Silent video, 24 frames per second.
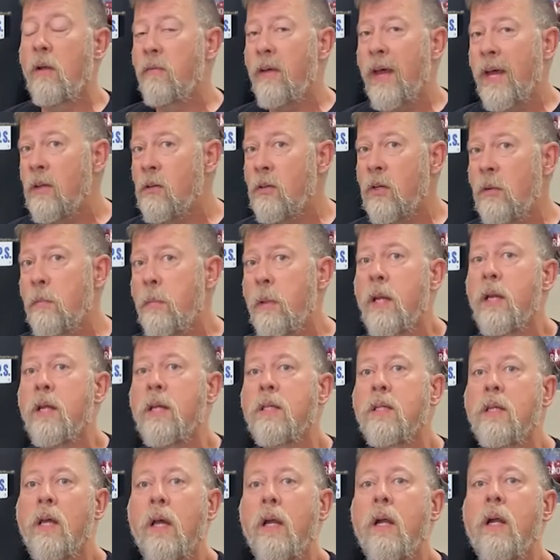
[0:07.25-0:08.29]
I've actually been
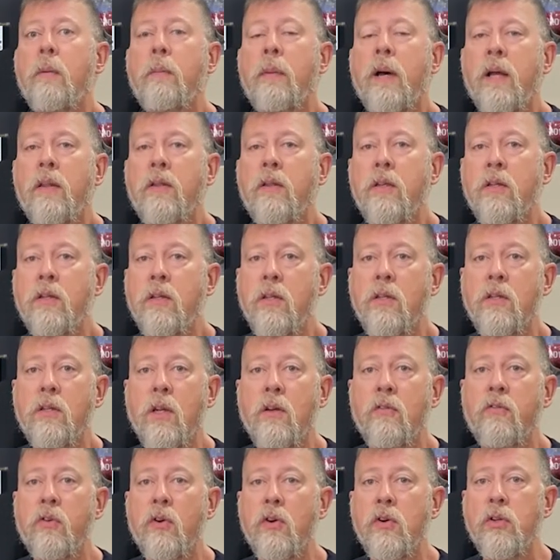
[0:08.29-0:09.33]
excited about this since
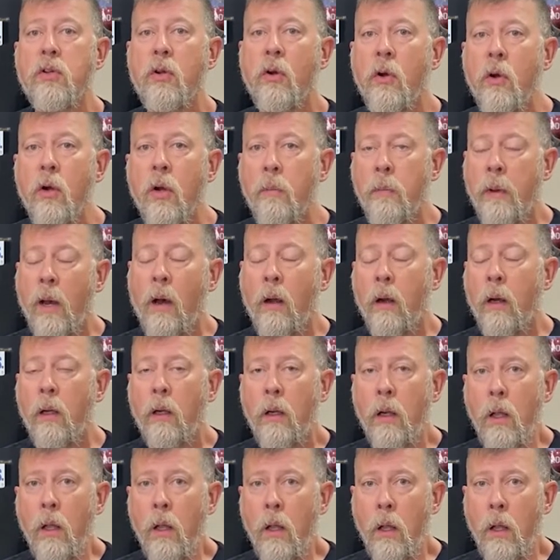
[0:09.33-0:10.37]
I first heard about it,